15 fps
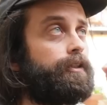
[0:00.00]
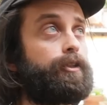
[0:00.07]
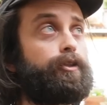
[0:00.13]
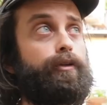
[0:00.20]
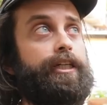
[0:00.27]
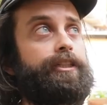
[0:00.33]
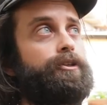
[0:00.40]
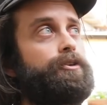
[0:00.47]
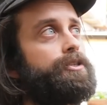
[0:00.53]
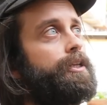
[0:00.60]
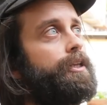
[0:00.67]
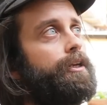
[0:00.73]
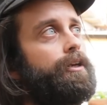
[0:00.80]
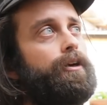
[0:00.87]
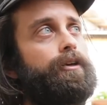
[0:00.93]
The creatures
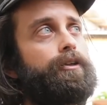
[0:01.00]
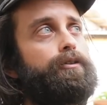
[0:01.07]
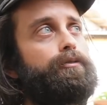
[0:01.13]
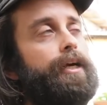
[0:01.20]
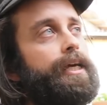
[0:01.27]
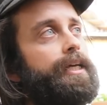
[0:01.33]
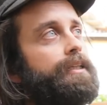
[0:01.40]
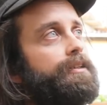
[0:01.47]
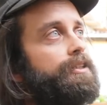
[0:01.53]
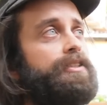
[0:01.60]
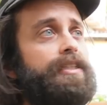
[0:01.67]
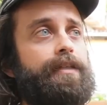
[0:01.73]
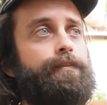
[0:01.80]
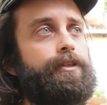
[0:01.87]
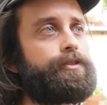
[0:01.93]
in it are great, the
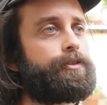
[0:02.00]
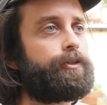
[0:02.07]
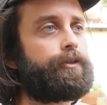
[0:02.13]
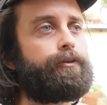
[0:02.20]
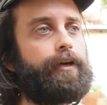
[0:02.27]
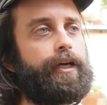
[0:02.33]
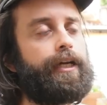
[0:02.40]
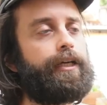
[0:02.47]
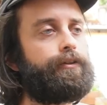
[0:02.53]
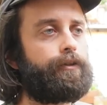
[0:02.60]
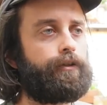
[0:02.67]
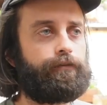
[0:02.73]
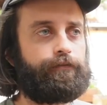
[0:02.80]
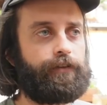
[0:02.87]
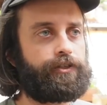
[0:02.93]
demons are great,
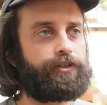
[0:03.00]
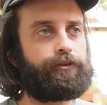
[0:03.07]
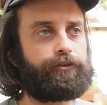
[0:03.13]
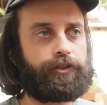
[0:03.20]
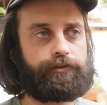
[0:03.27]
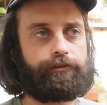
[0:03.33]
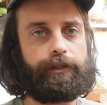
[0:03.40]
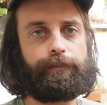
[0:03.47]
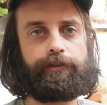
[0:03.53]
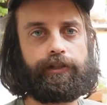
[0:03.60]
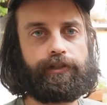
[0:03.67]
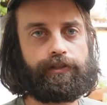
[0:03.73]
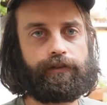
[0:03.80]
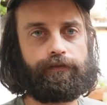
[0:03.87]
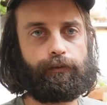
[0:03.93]
the physical
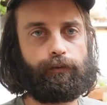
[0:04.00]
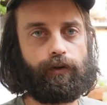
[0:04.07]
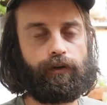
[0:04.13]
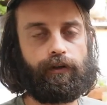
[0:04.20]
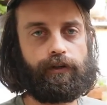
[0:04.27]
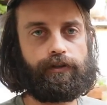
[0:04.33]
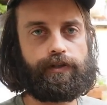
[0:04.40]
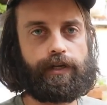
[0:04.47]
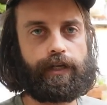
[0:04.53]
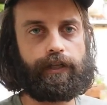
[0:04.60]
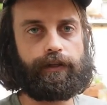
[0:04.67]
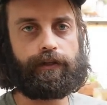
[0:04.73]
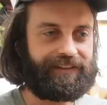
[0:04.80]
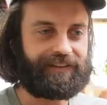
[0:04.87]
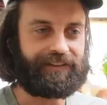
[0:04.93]
descriptions of the world
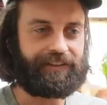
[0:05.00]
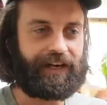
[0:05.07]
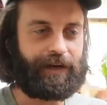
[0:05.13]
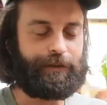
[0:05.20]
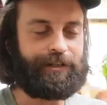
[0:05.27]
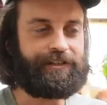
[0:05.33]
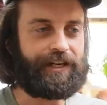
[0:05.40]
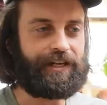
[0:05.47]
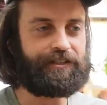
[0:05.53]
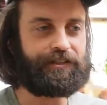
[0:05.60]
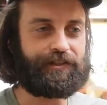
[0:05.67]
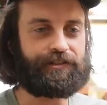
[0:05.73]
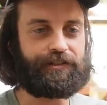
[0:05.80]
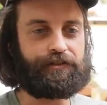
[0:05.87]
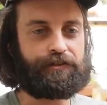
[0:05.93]
and the
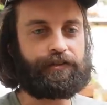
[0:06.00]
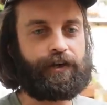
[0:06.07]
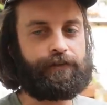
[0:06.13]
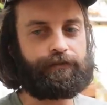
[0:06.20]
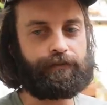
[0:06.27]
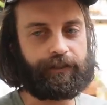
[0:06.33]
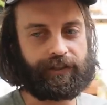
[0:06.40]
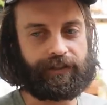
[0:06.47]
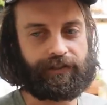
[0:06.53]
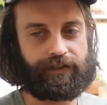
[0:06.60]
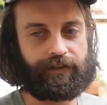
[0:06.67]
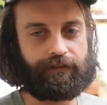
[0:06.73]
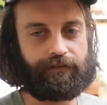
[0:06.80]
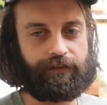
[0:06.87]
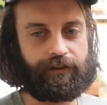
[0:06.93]
lamentations and sufferings
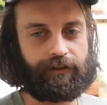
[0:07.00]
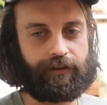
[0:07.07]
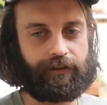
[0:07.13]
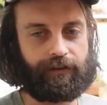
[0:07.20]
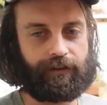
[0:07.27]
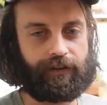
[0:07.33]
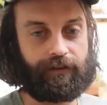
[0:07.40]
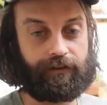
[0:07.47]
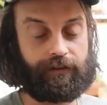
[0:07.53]
of the,